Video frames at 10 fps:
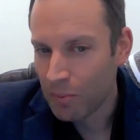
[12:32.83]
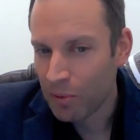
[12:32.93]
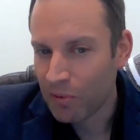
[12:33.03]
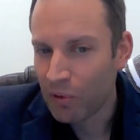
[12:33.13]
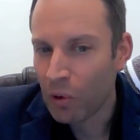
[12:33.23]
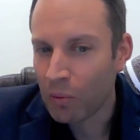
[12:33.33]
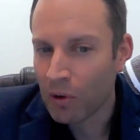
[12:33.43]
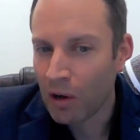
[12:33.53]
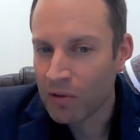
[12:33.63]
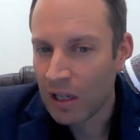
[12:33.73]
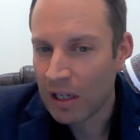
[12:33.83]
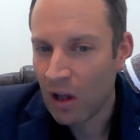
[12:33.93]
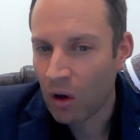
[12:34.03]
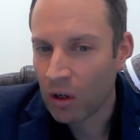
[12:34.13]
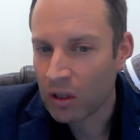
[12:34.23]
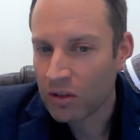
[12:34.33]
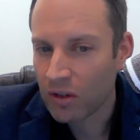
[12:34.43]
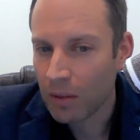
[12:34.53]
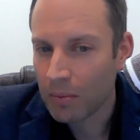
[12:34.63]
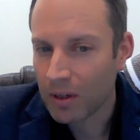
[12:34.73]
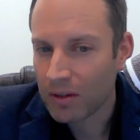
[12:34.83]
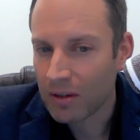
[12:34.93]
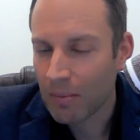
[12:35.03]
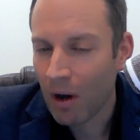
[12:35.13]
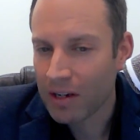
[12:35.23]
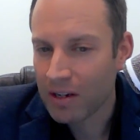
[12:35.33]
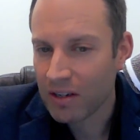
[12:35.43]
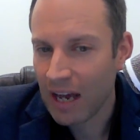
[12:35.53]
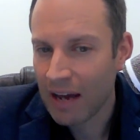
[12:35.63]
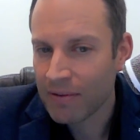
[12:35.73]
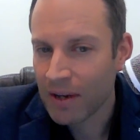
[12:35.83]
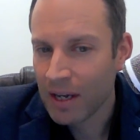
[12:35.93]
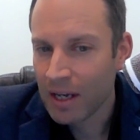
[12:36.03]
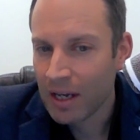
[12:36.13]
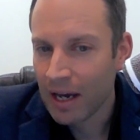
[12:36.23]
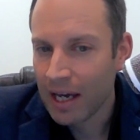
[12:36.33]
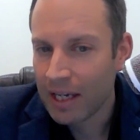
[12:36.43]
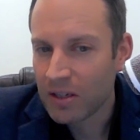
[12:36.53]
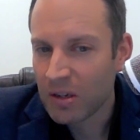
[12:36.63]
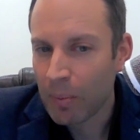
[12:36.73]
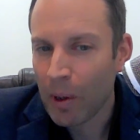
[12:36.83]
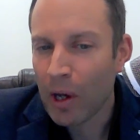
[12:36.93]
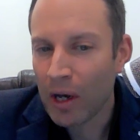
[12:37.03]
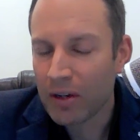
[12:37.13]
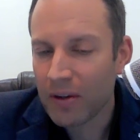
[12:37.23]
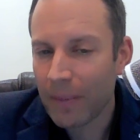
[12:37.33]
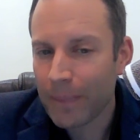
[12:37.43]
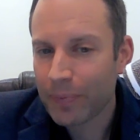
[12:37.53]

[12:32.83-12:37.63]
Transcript: performed over the longer term, because it might just have a spurt